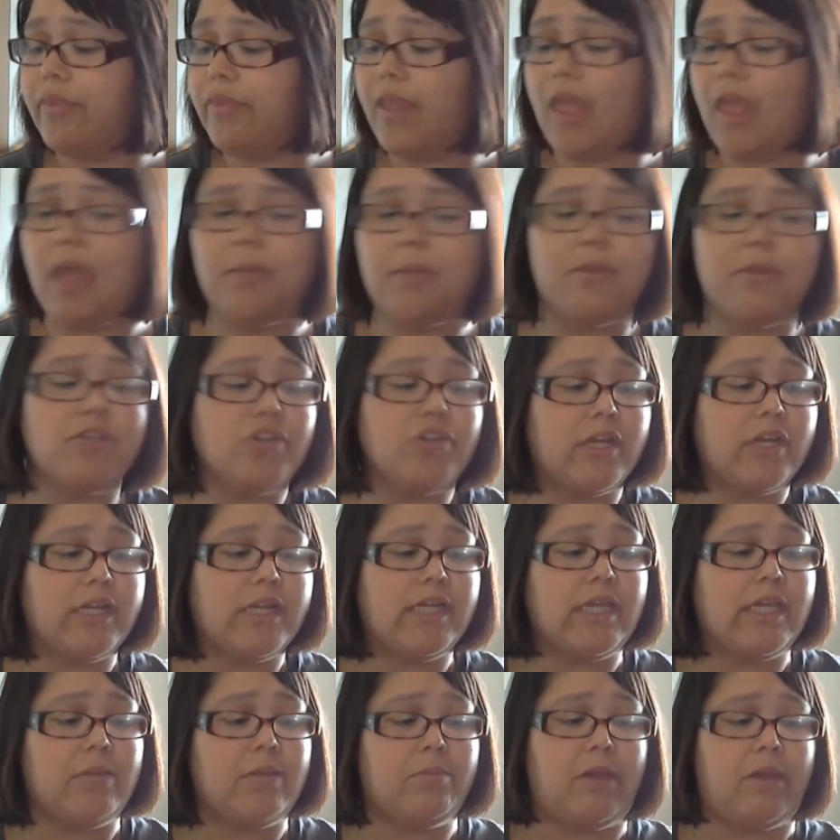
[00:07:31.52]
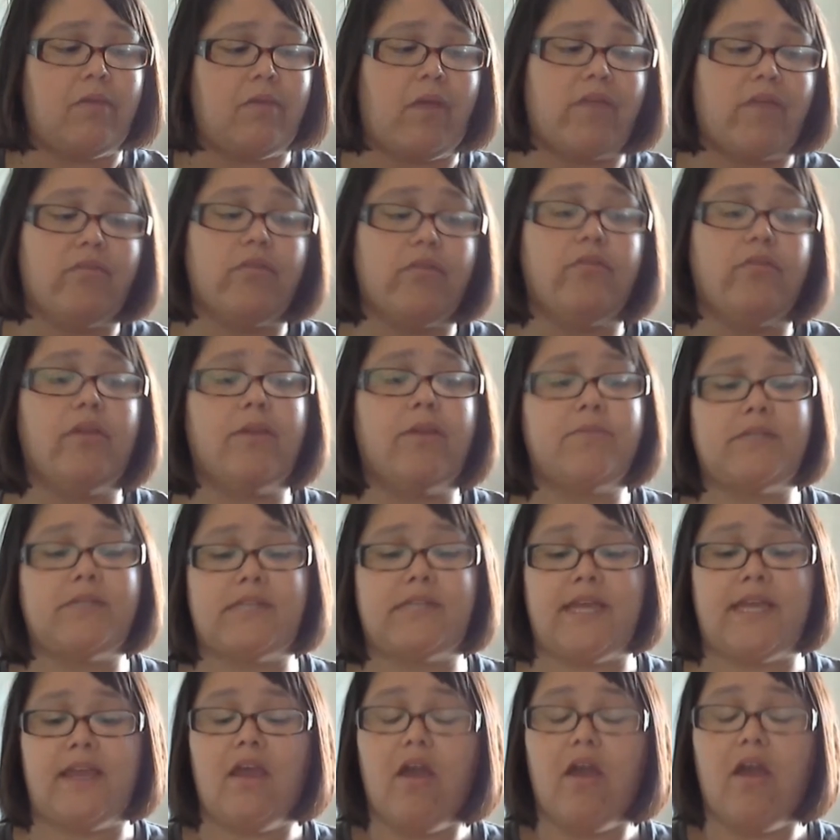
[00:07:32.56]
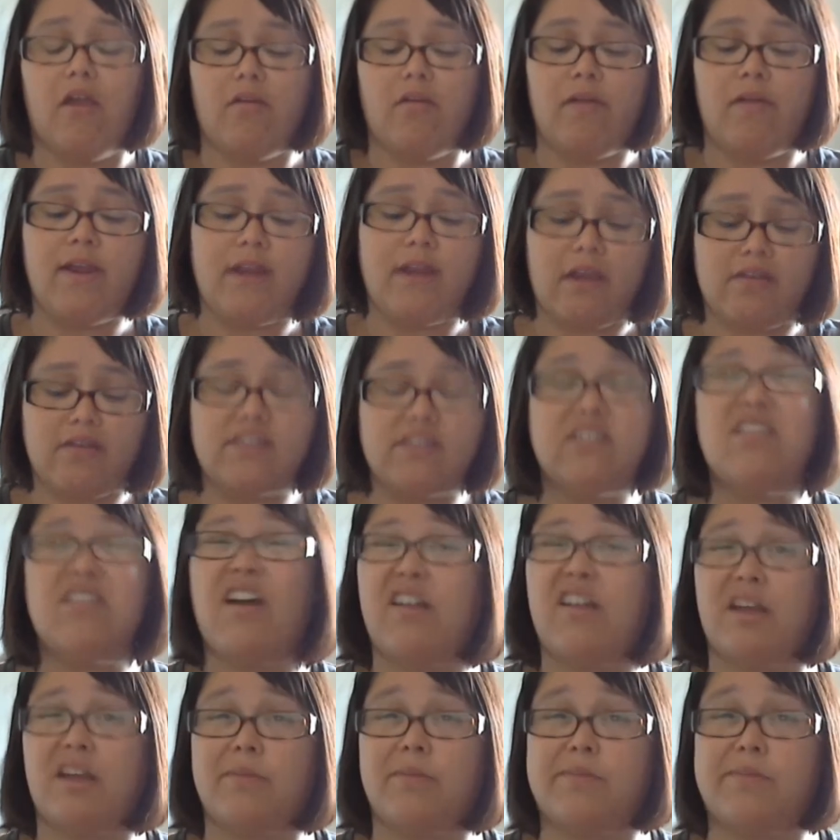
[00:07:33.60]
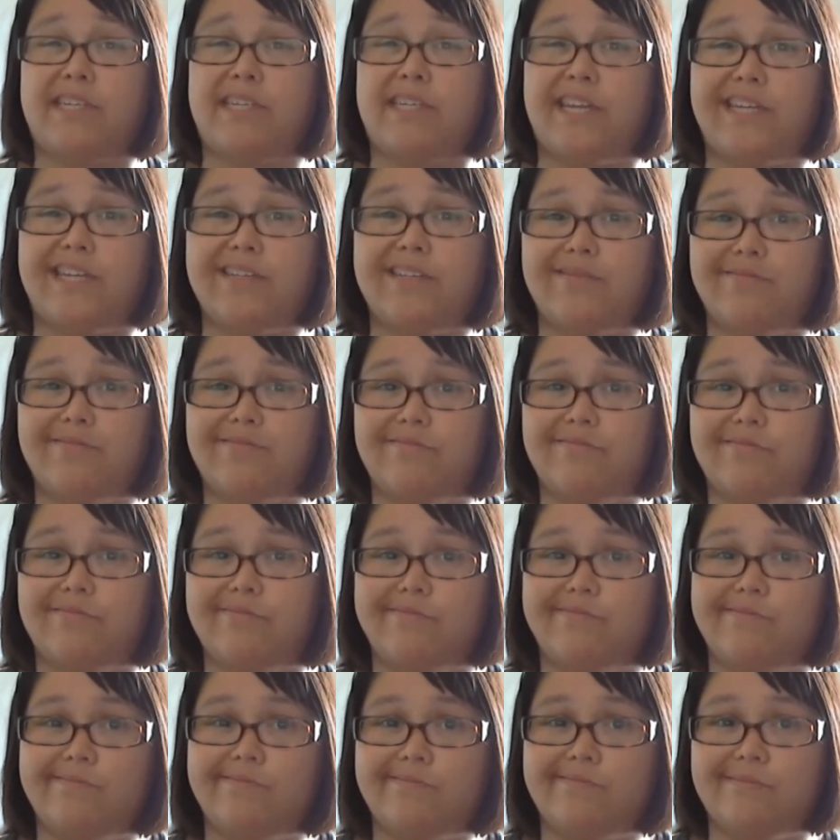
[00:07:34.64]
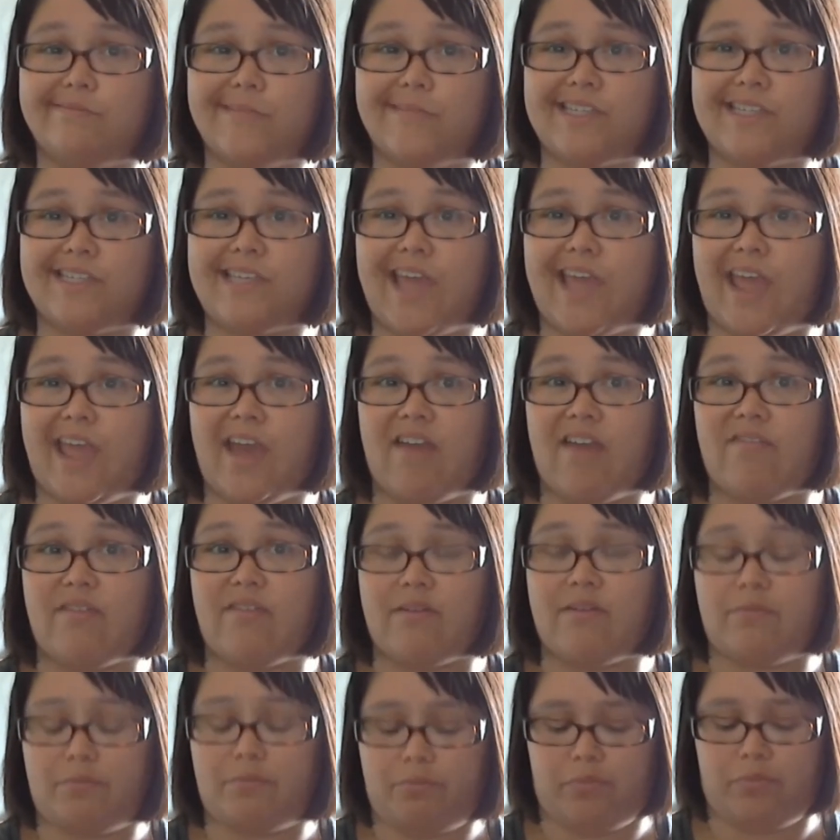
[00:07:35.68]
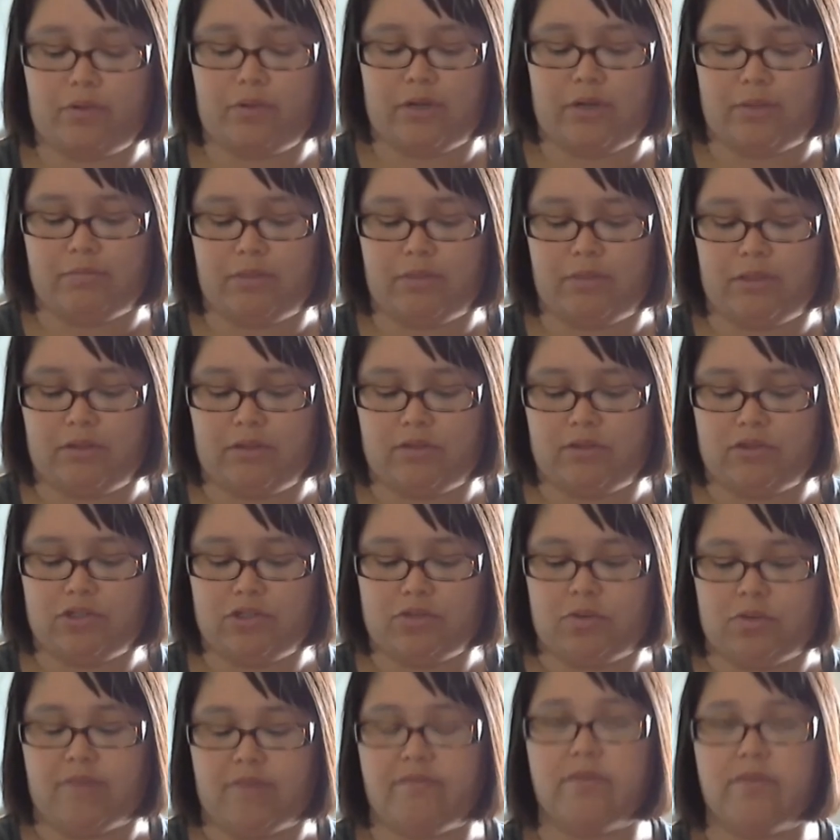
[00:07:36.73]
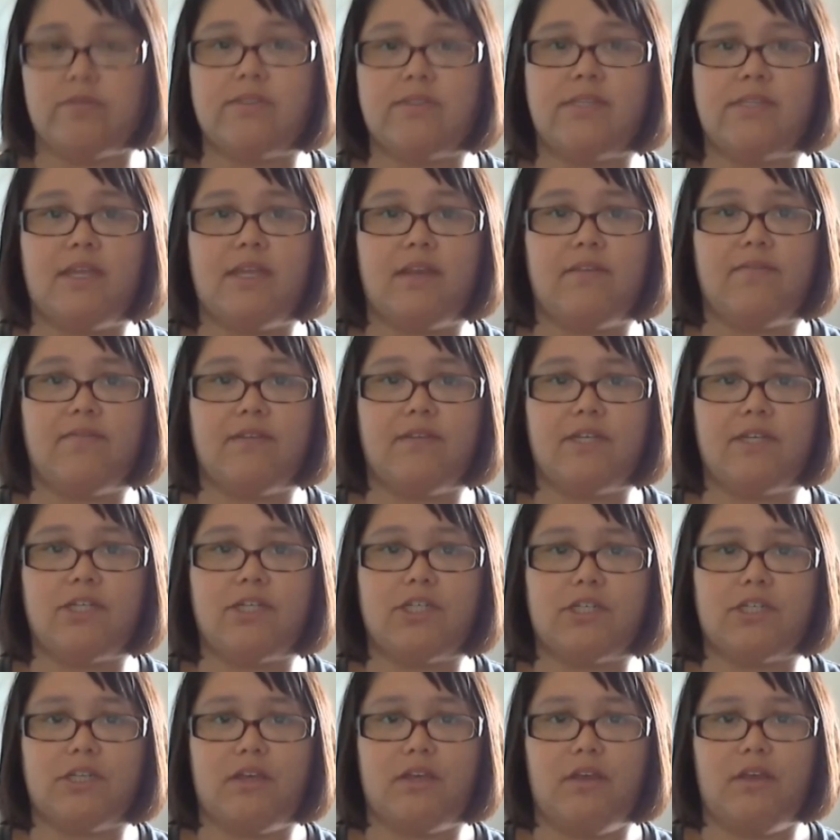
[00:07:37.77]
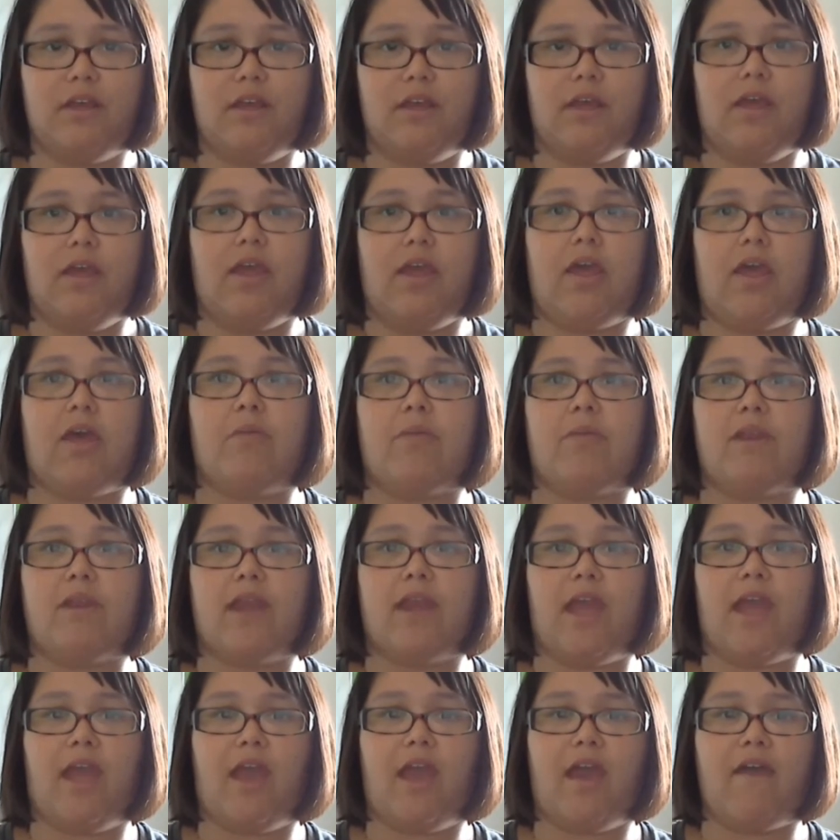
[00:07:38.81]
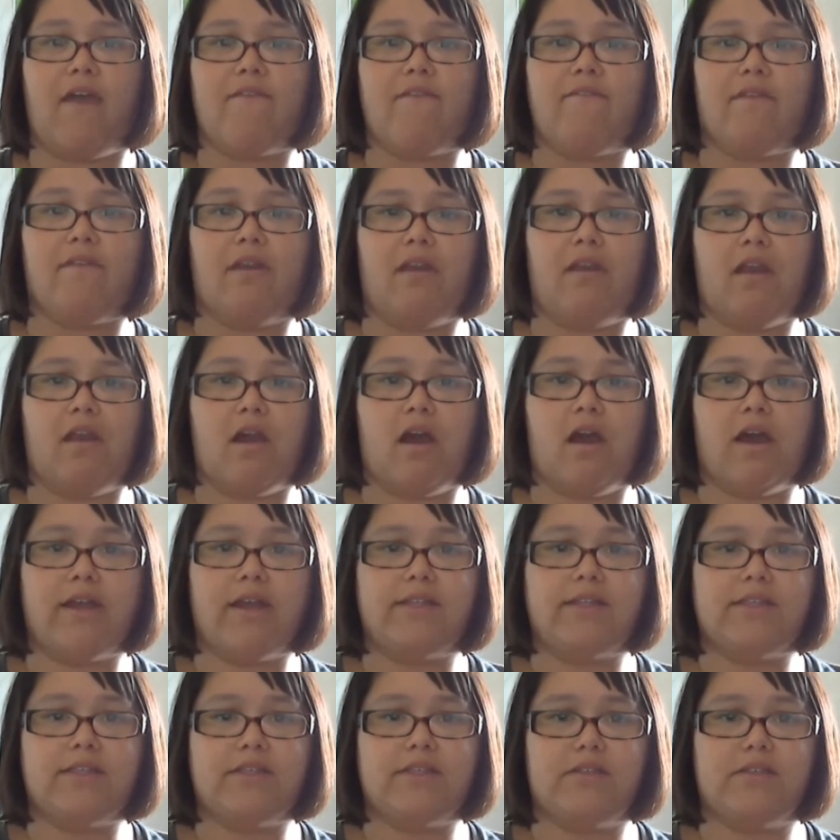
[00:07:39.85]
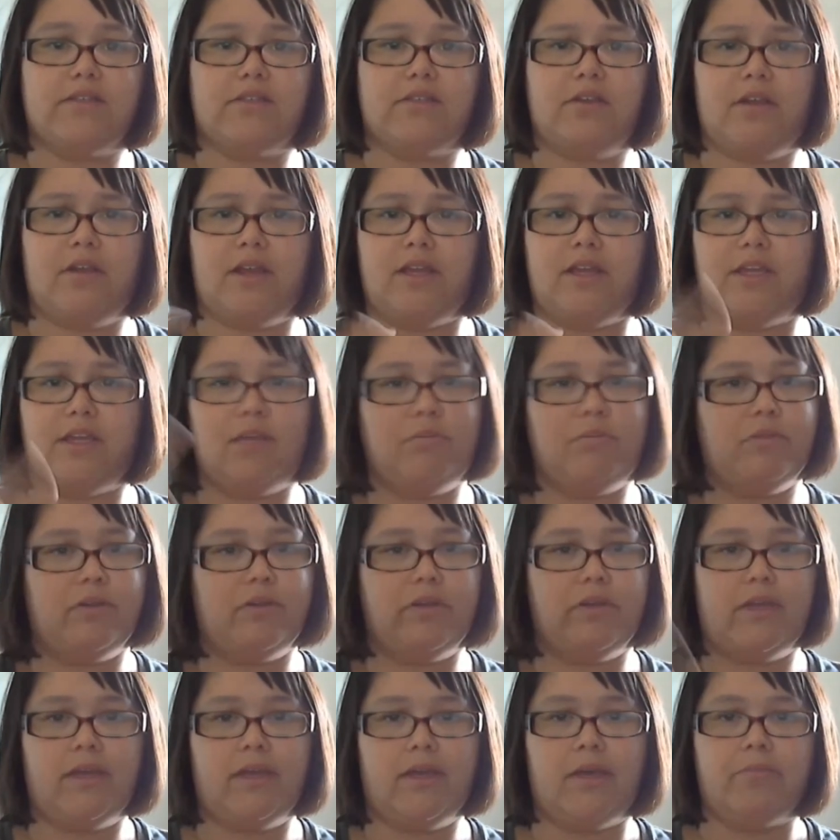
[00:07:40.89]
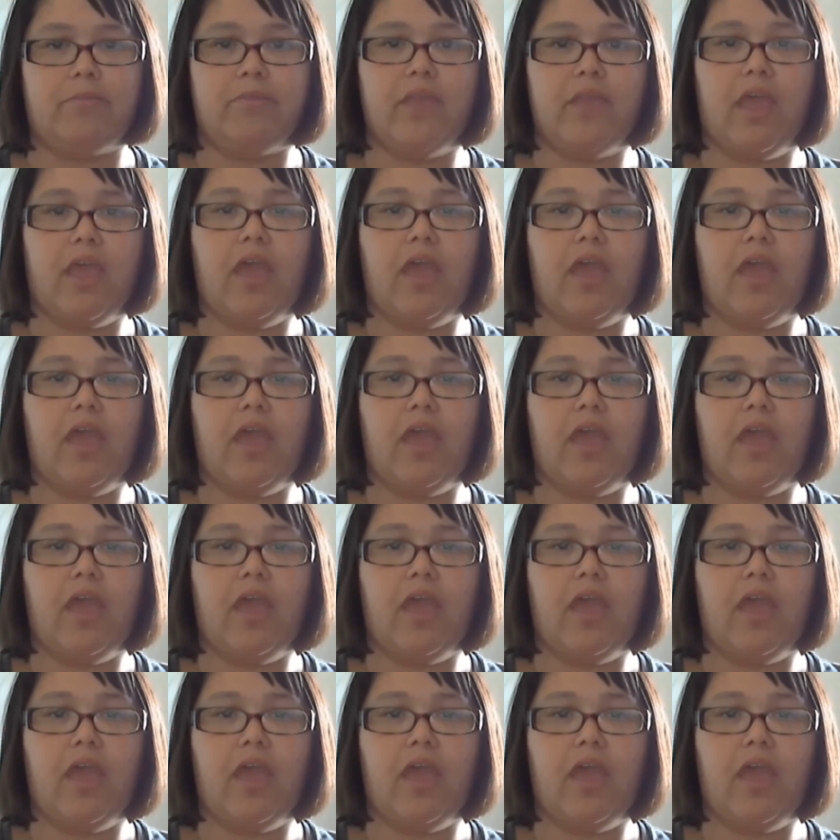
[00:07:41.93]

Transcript: I've been trying to keep my Ravelry up to date. Right now, it's not up to date because I haven't put up the 2 FOs that I finished. And have not, sorry, I keep looking up.